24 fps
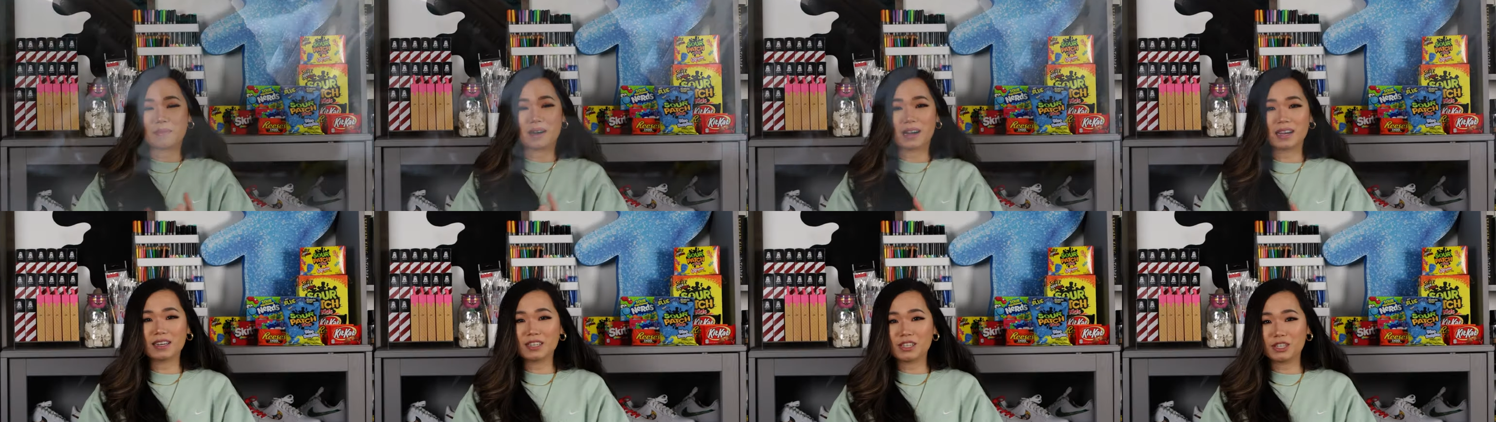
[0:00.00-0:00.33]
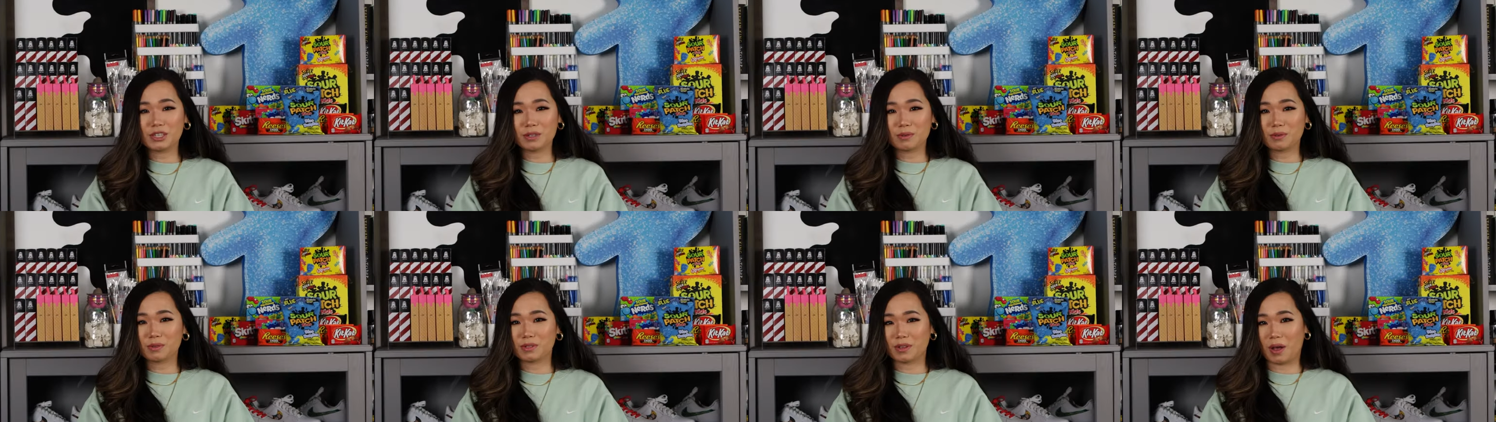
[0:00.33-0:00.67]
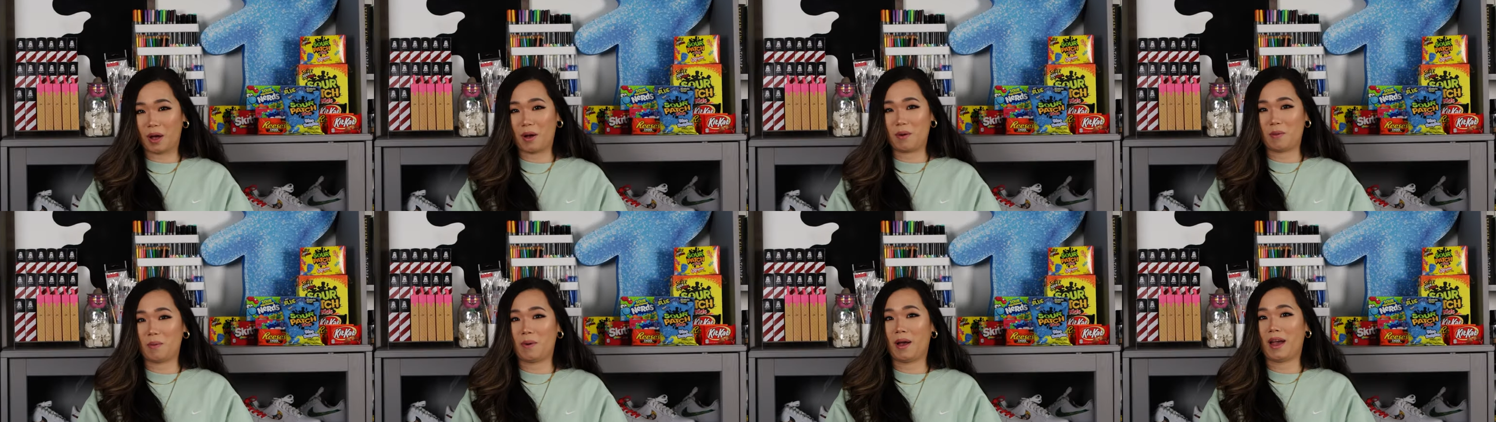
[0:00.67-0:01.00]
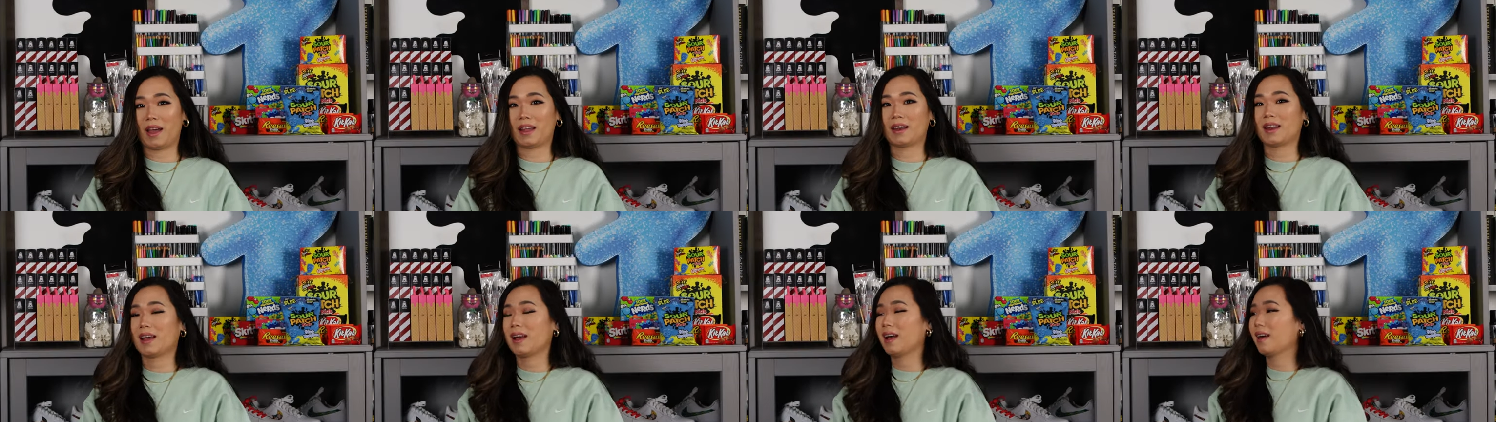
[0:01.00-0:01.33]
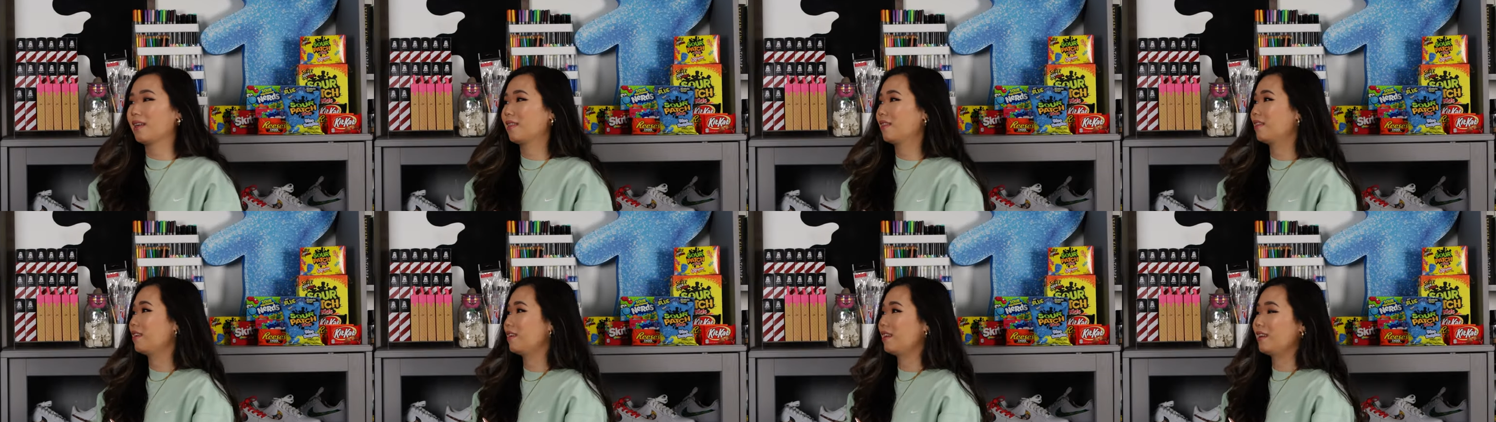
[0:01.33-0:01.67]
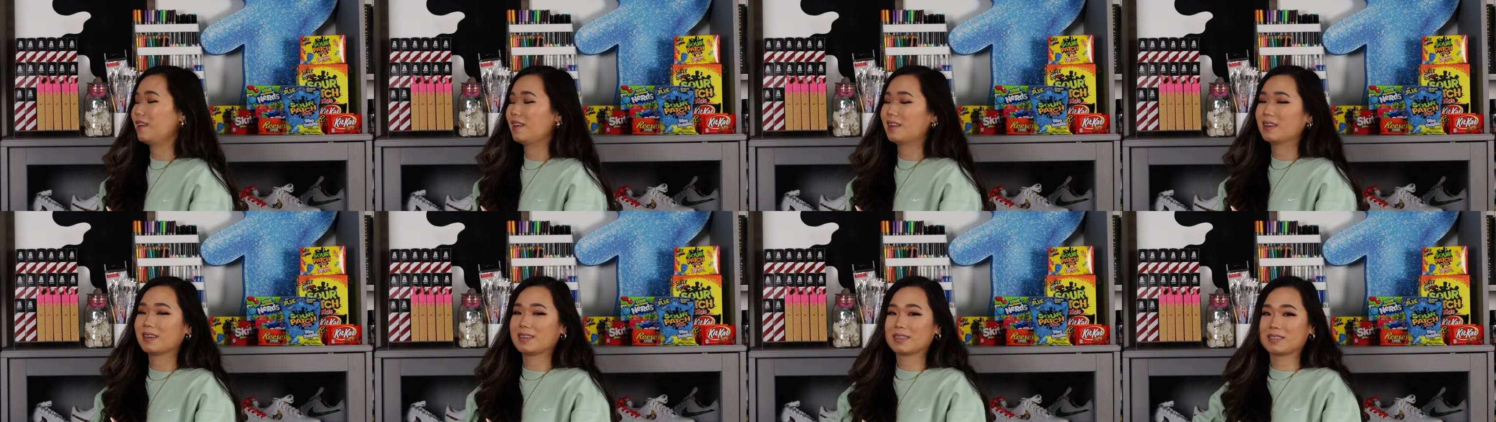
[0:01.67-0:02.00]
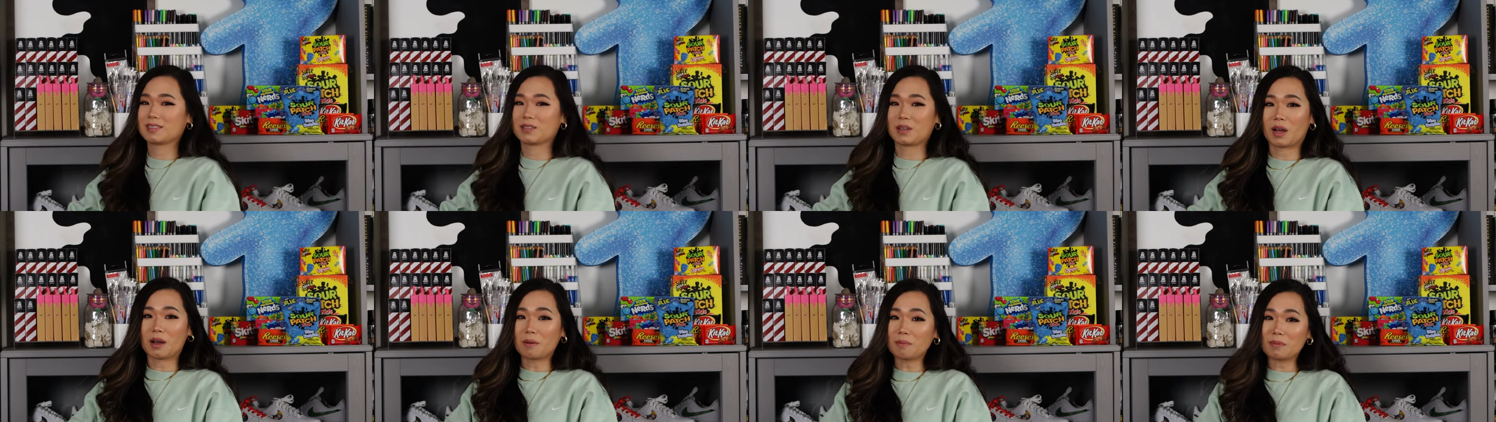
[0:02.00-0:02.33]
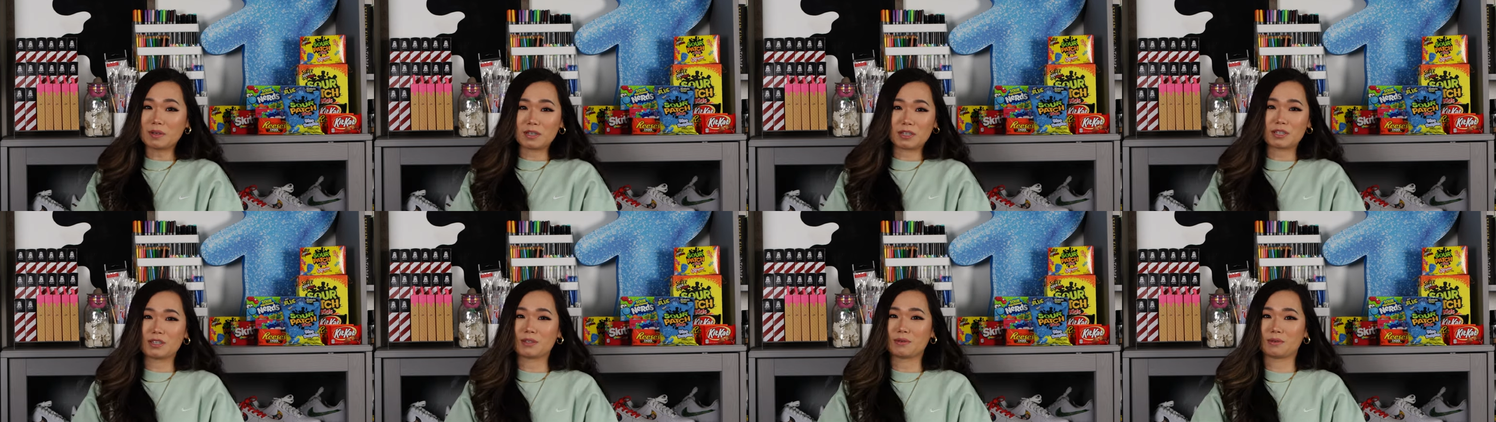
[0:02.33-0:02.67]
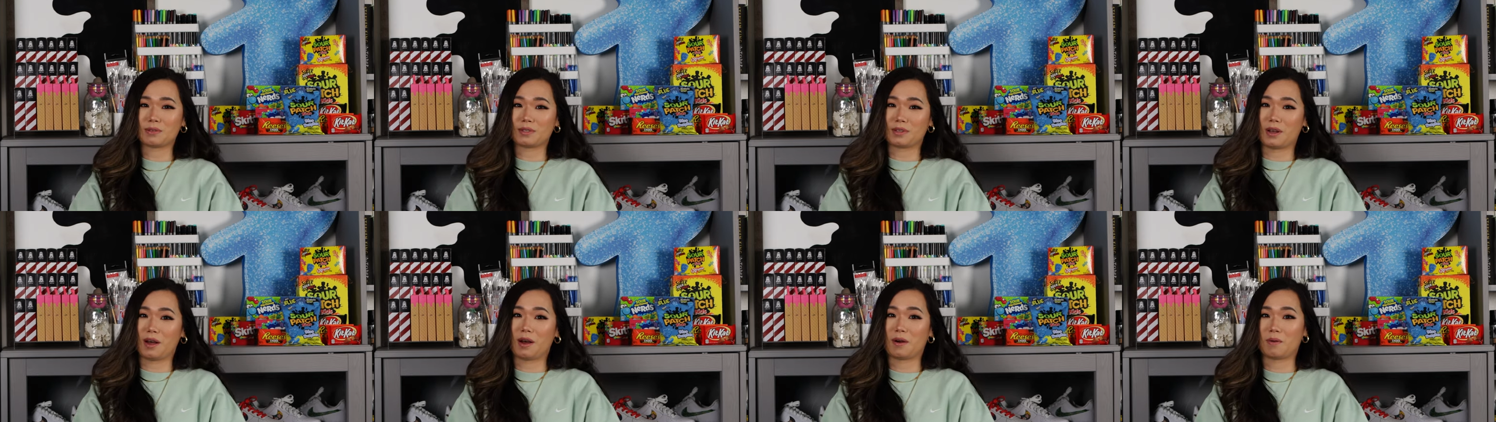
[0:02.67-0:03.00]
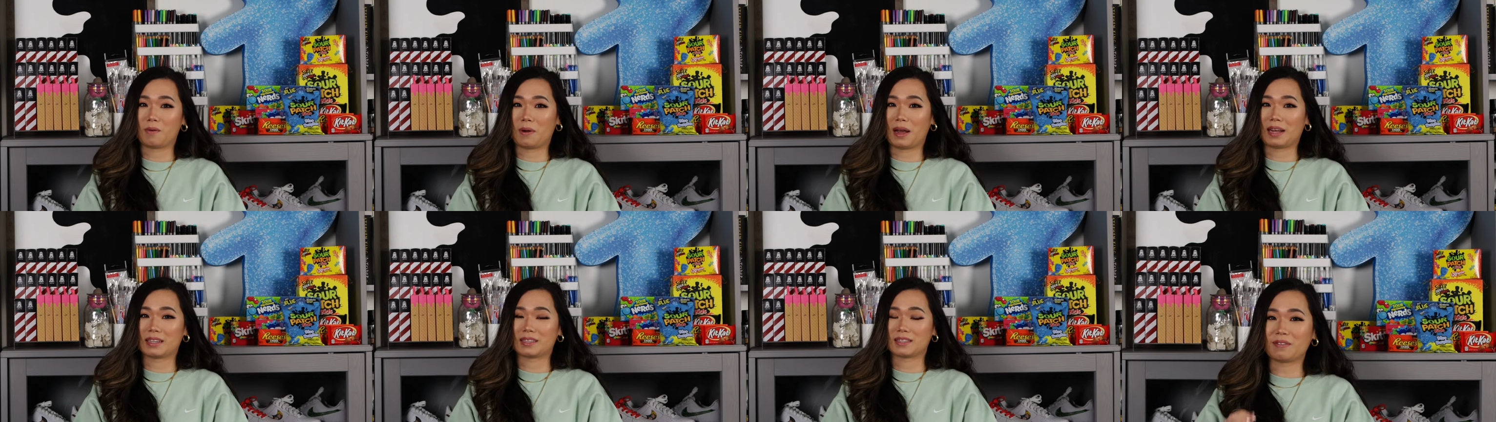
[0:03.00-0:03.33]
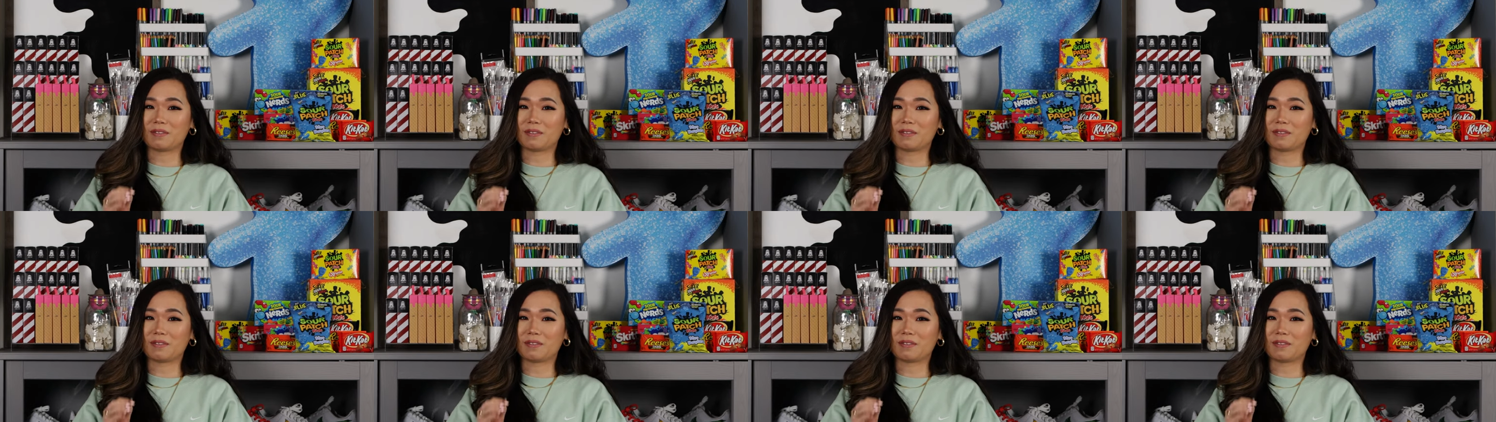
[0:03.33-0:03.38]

My shoes got wet, the zombie shoes got wet.